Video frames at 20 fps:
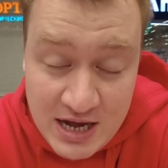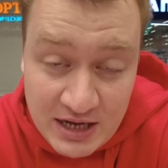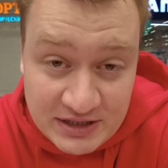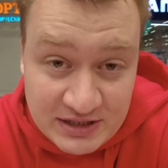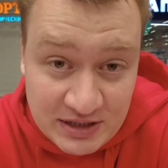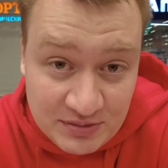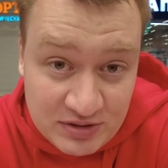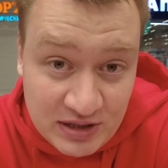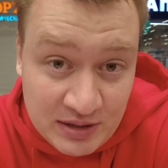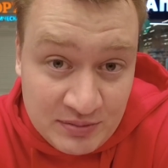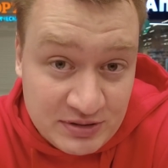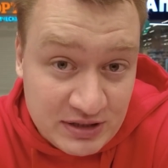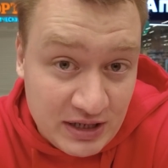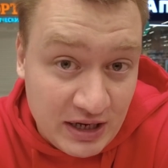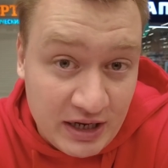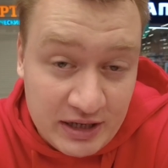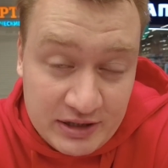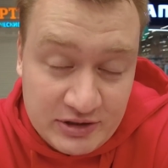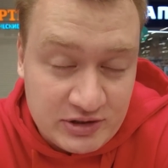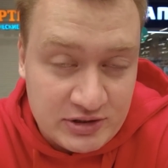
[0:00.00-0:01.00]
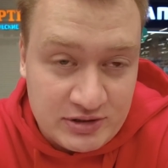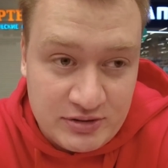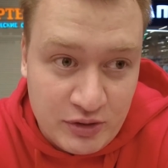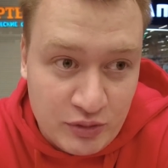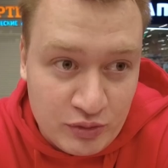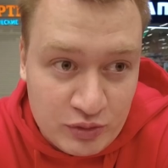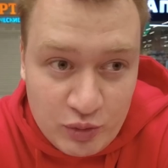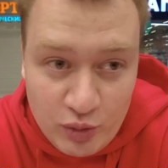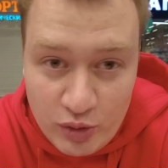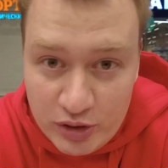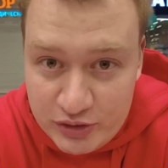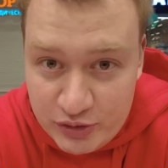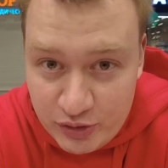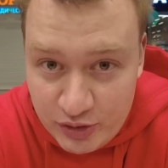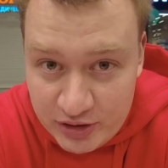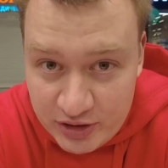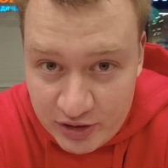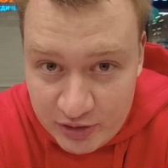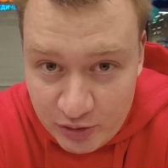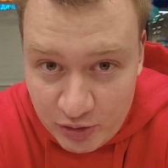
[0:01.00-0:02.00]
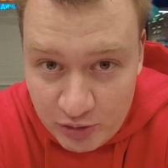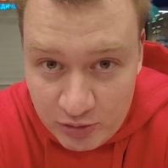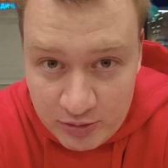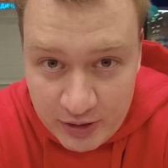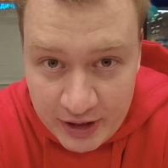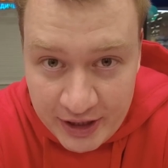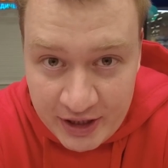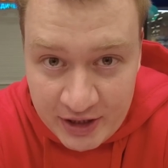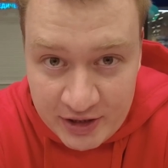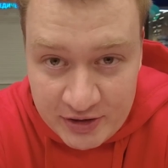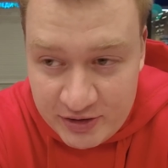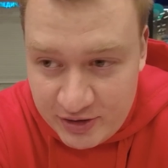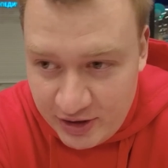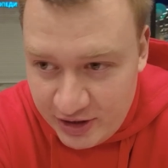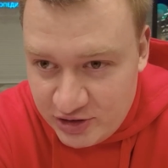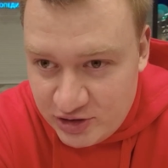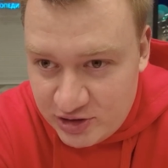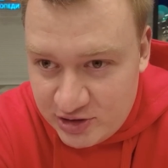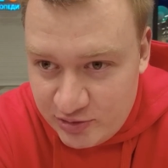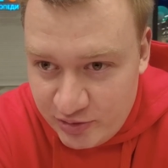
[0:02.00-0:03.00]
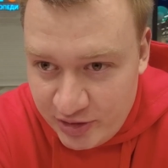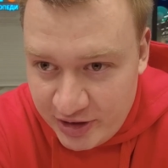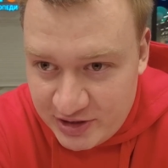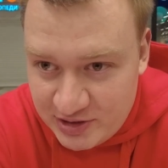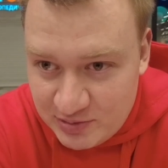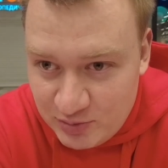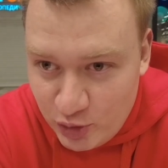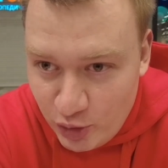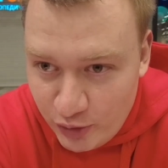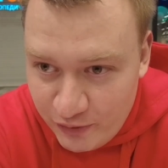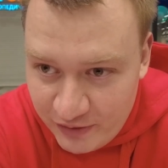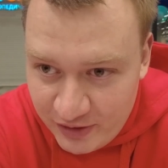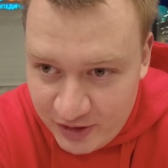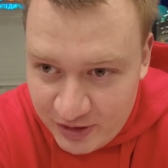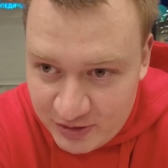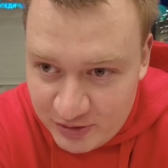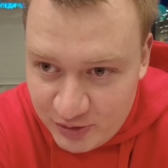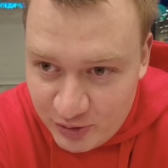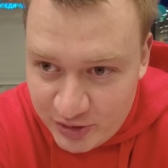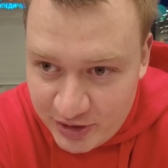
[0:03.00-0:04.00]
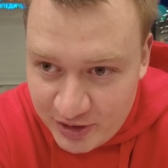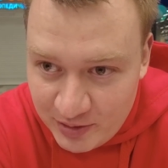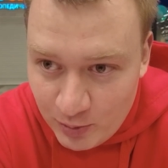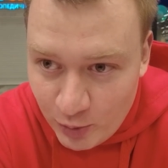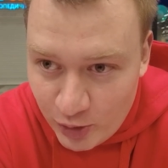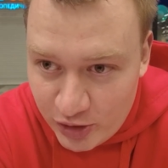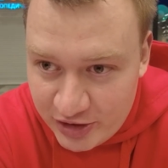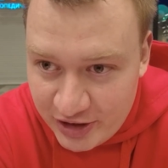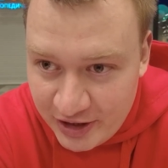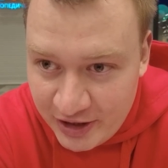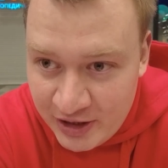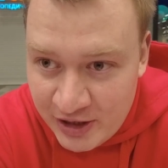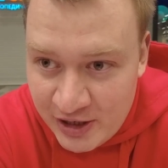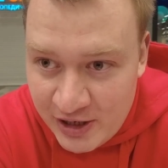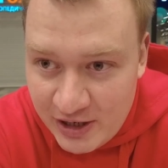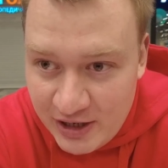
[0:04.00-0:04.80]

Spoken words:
sometimes I just don't want to eat at all, and I just drink some coffee during morning,